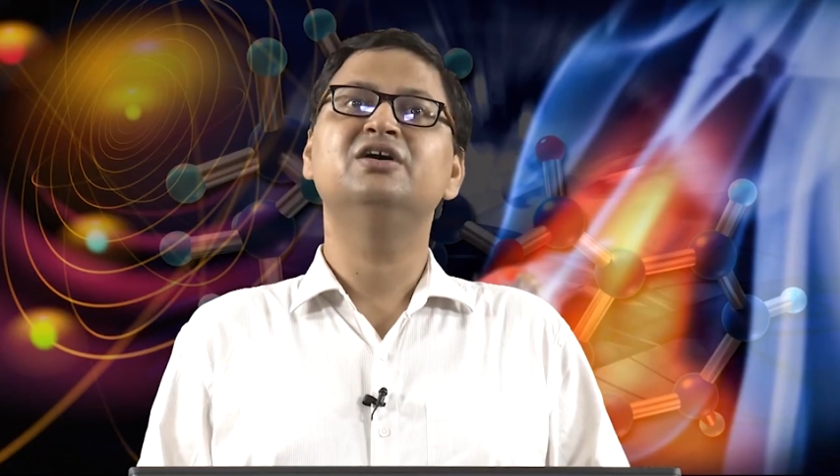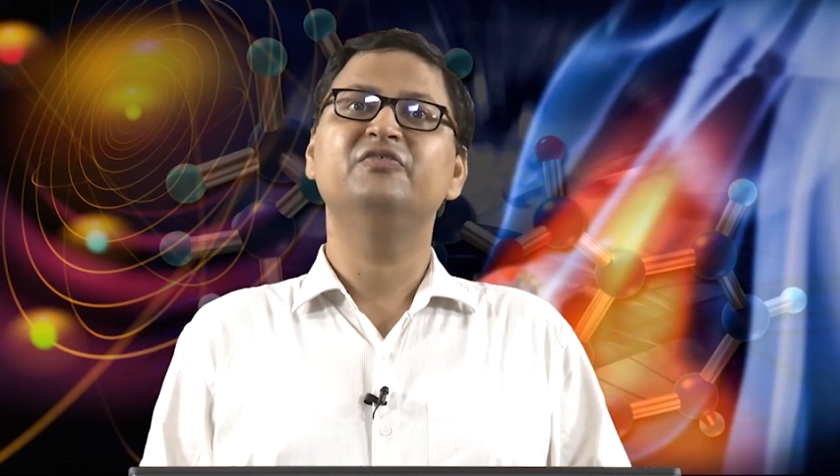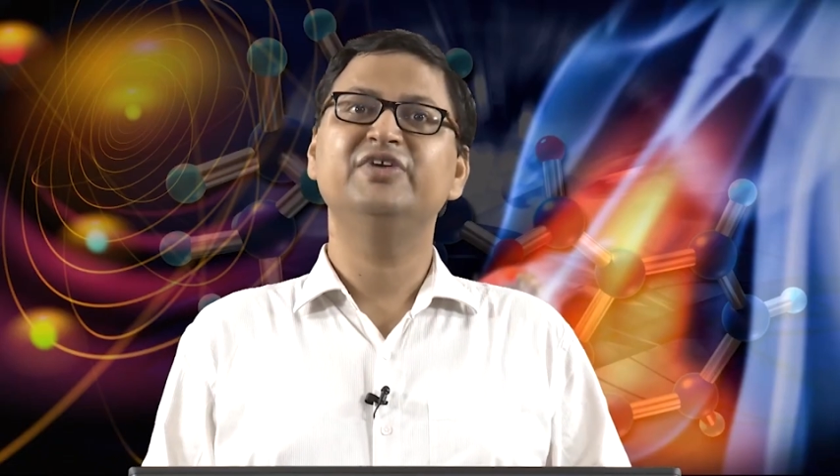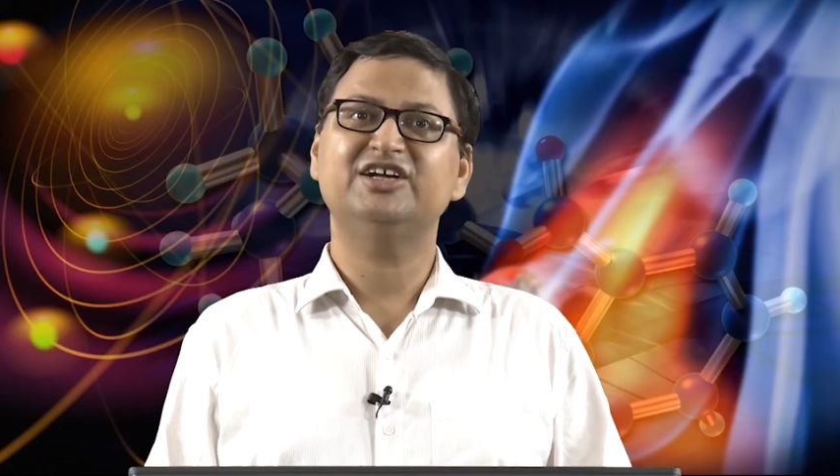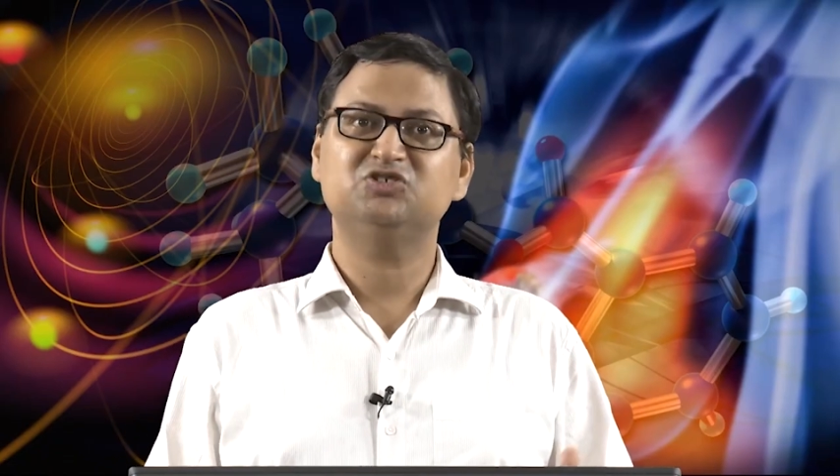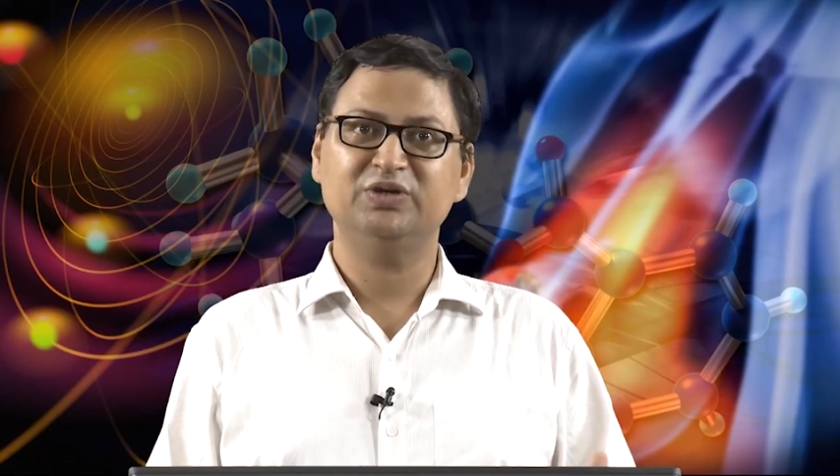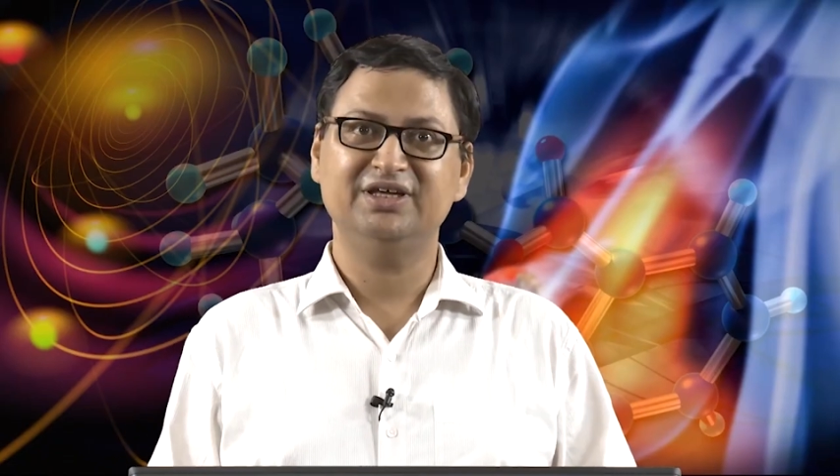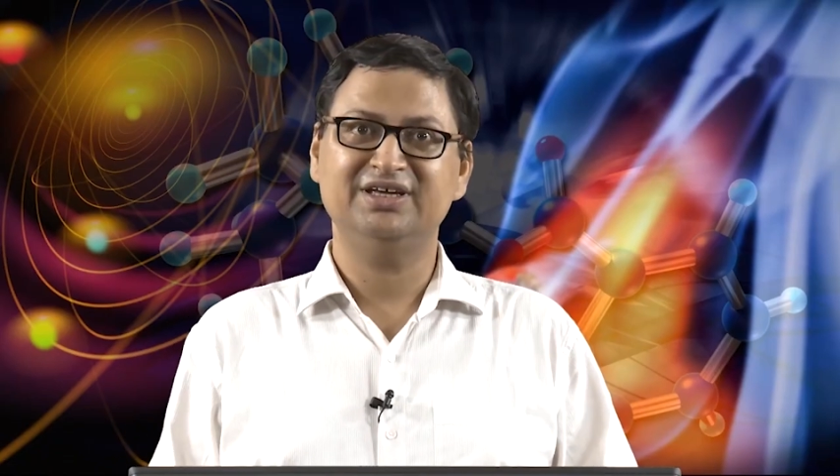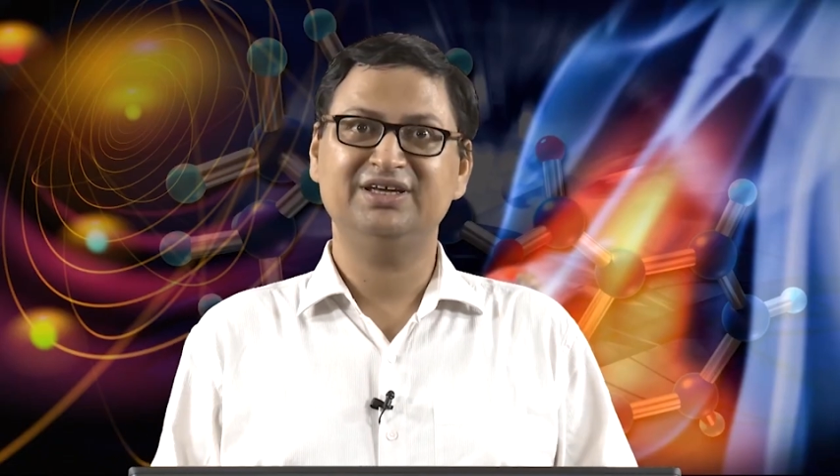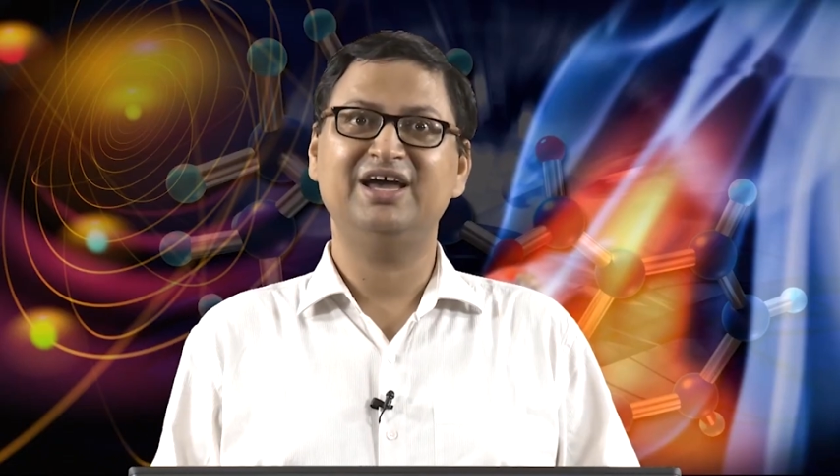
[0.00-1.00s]
we
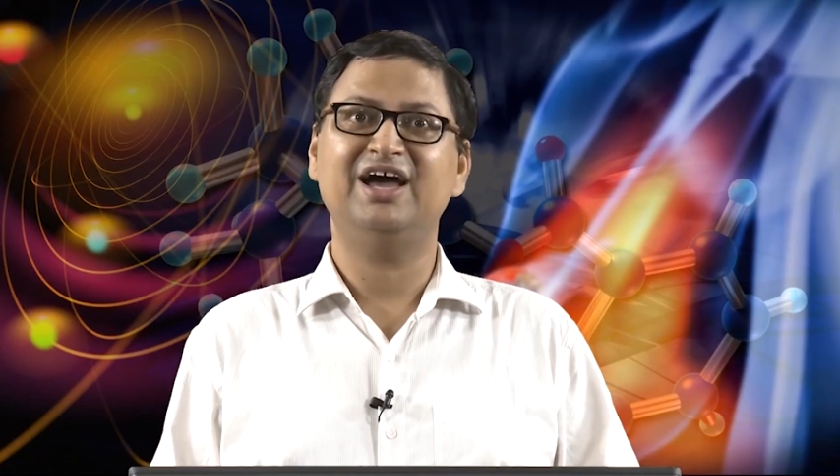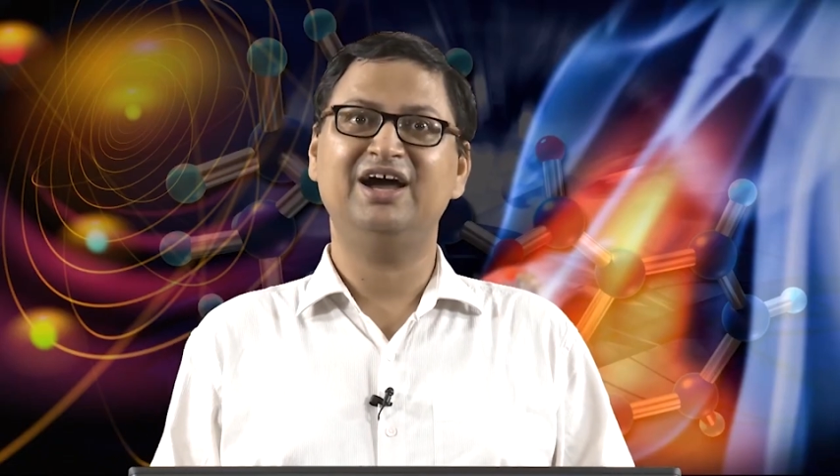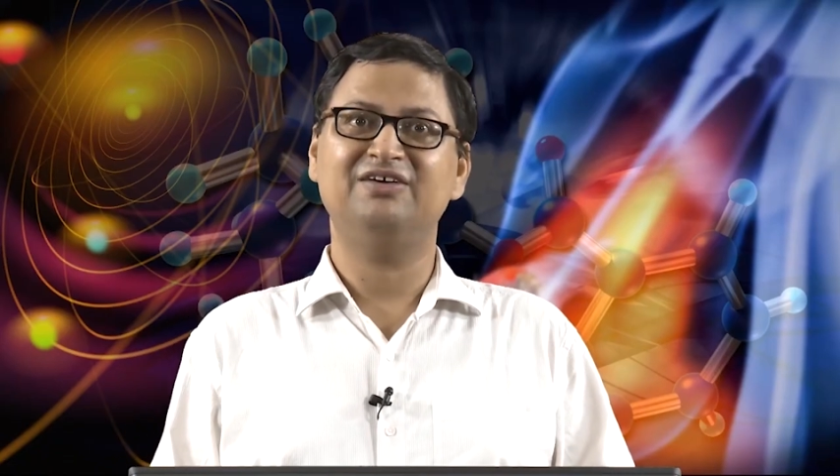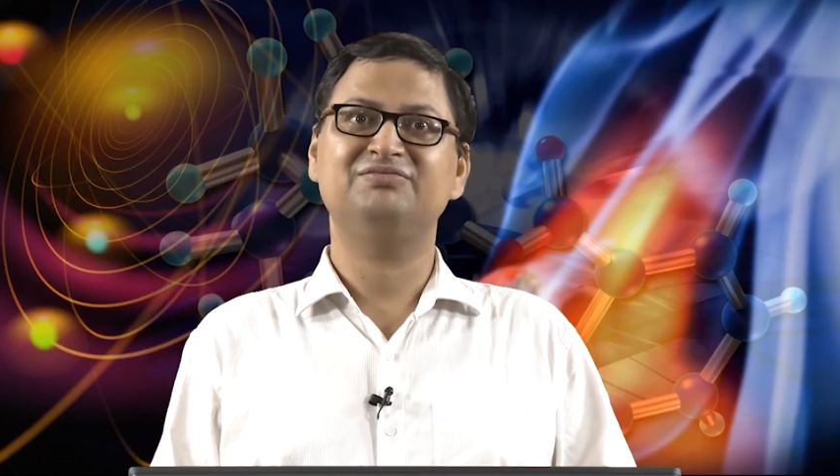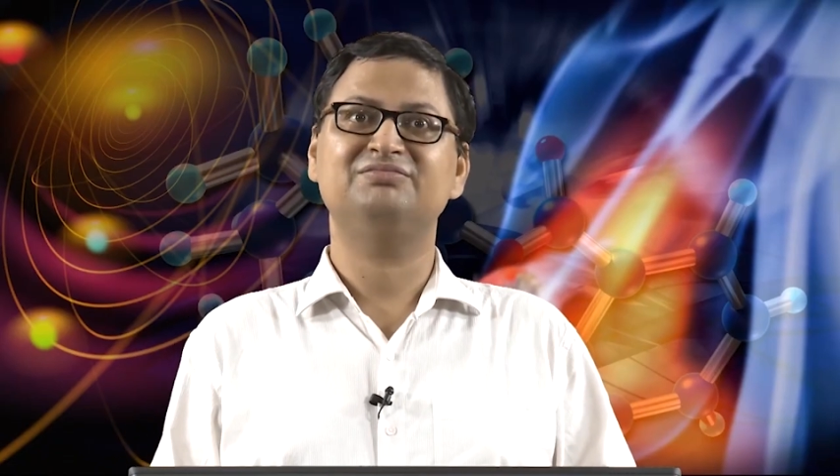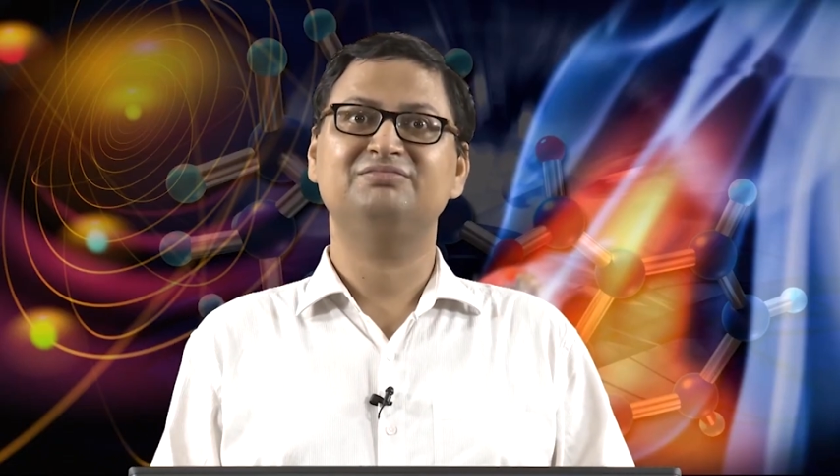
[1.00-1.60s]
actually have